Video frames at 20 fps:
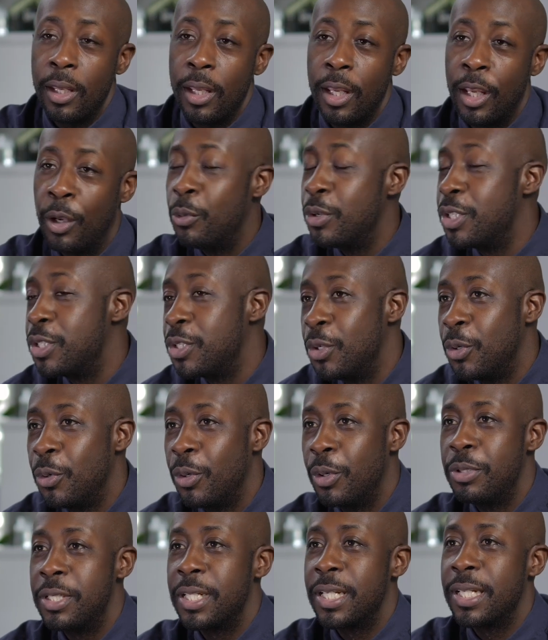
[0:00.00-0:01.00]
It was new,
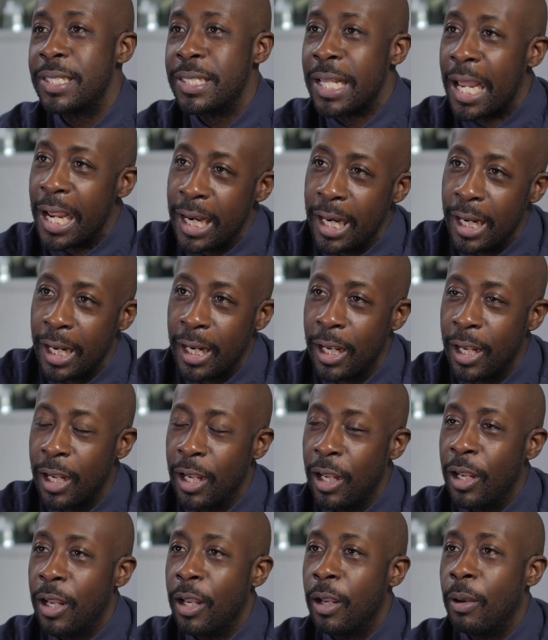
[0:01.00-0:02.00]
it was exciting,
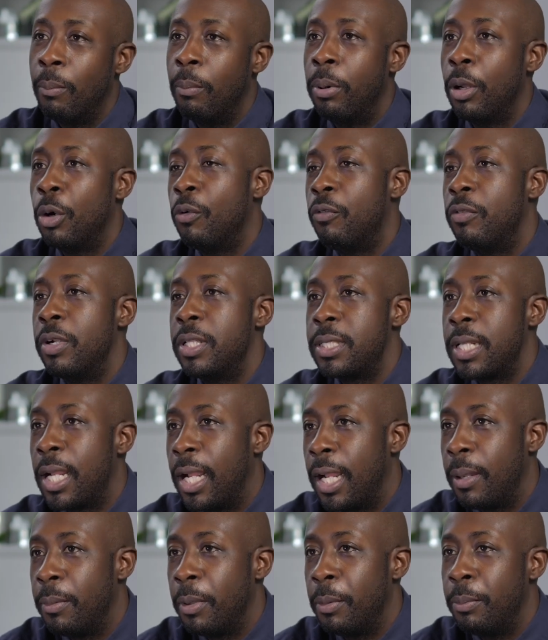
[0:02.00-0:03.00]
but over
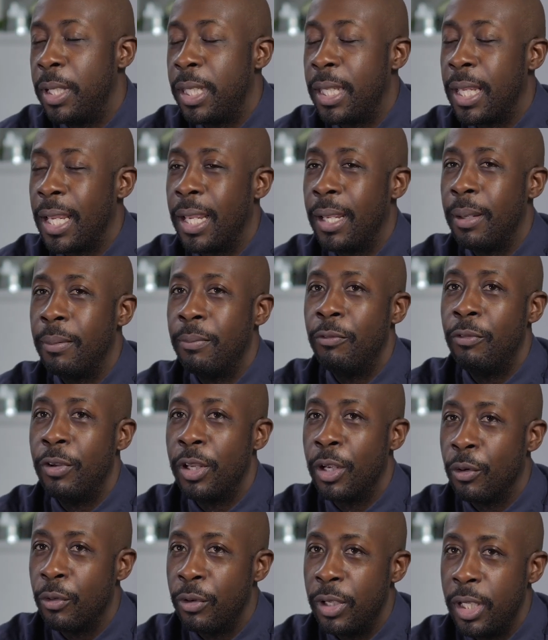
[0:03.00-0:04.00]
time it became
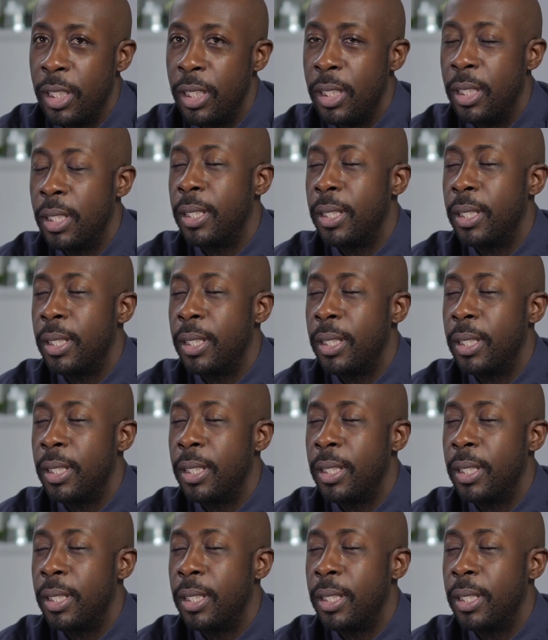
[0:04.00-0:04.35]
very